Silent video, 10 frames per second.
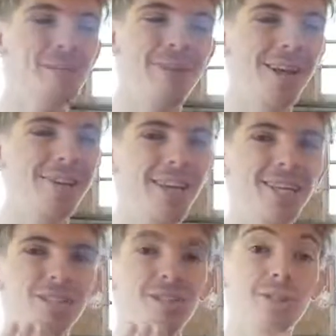
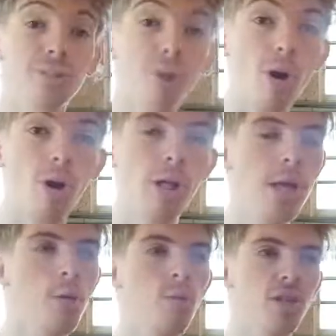Micronations are small.
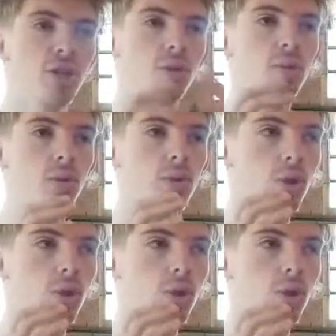When you